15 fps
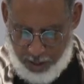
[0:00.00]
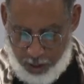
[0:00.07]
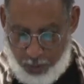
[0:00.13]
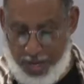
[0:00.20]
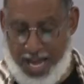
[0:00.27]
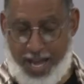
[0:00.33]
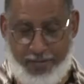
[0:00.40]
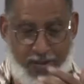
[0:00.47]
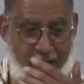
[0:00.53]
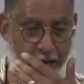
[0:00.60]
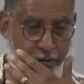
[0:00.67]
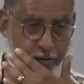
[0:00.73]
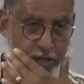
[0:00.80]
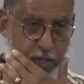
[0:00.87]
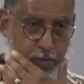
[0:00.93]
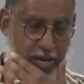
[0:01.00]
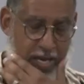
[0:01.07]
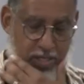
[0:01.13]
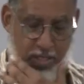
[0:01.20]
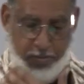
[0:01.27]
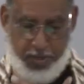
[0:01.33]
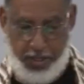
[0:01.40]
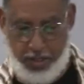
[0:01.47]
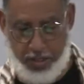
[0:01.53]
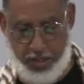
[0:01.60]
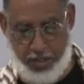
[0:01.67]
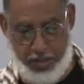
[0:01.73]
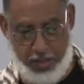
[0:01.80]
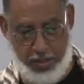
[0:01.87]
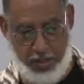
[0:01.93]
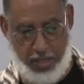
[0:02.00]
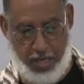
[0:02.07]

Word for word: we have our responsibilities.